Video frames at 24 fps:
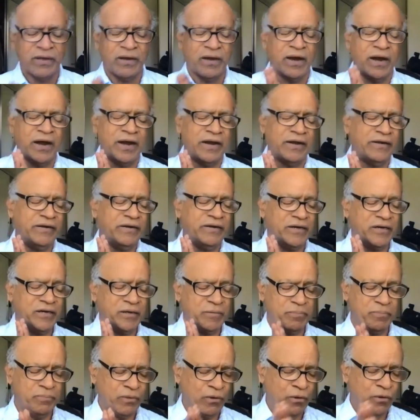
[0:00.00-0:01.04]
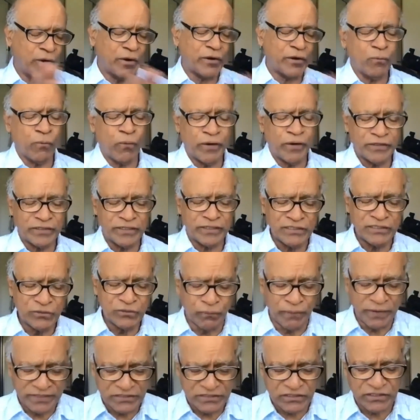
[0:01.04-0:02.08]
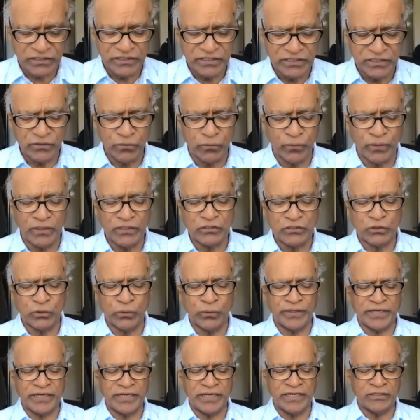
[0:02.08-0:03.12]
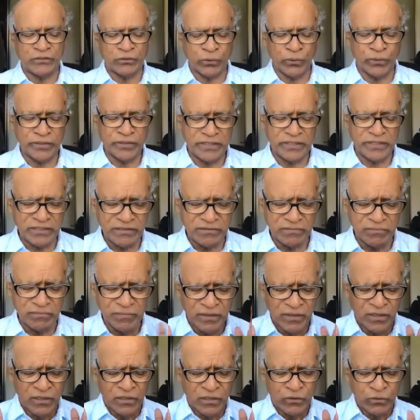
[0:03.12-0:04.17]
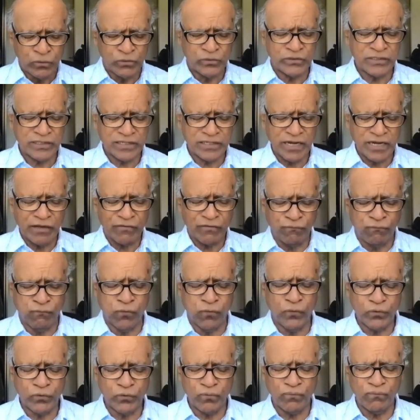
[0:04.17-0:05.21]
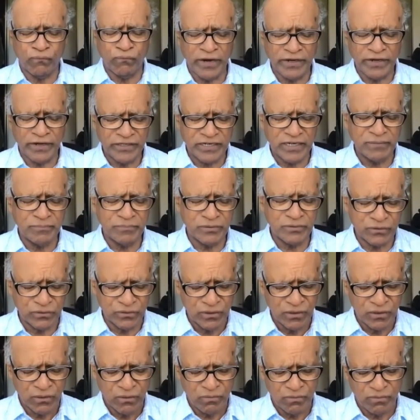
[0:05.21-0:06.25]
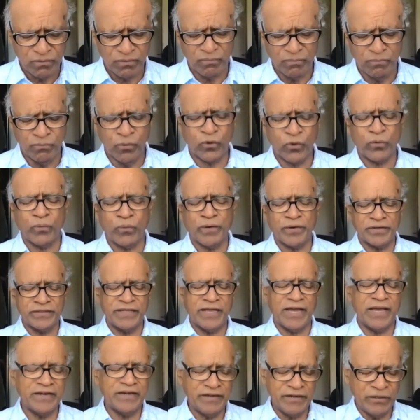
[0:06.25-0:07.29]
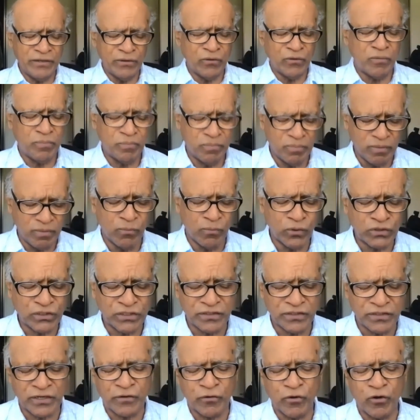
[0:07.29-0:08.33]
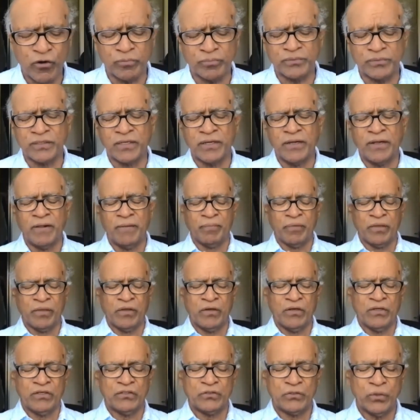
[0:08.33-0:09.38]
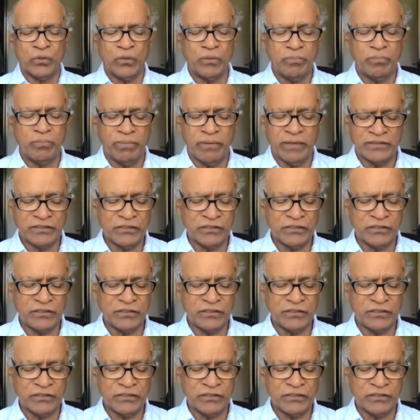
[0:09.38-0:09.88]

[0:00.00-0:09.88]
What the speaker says: And a lot of water is wasted in growing sugarcane. Sugarcane uses like 4 to 5 times more water than, most of the crops. So as